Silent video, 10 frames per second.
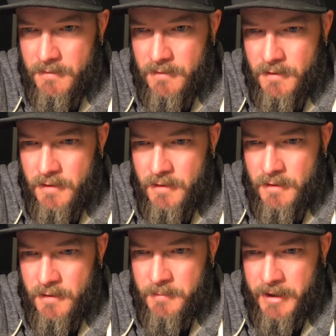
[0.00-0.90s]

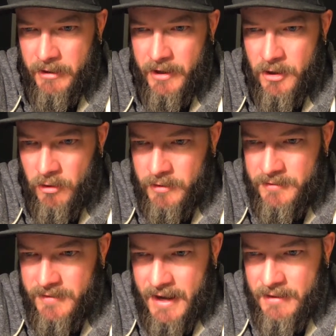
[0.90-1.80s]
Harry
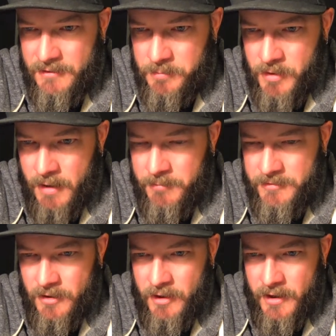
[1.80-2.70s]
Collins. Yeah, that's a problem.
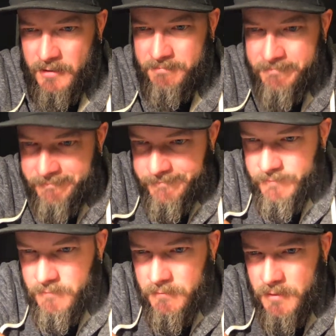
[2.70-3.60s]
Sorry, I'm
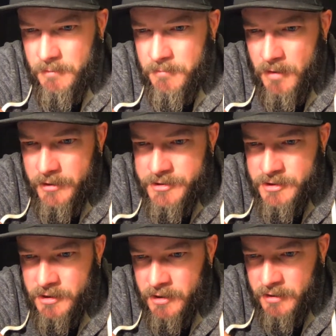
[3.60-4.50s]
not
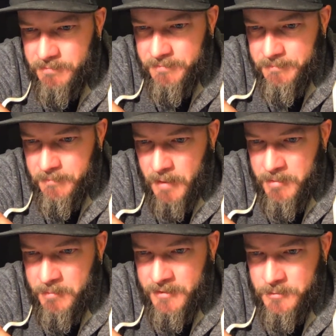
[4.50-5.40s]
sure. I
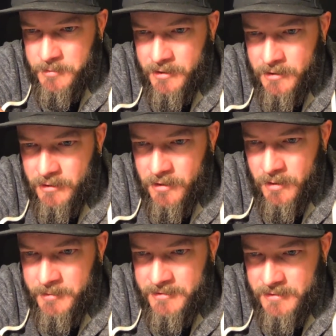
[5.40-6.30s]
maybe missed one of your other
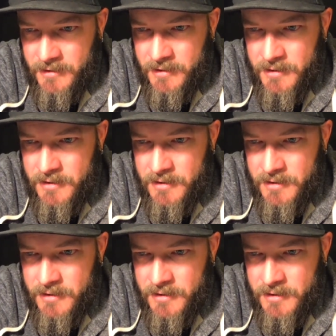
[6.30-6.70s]
comments there.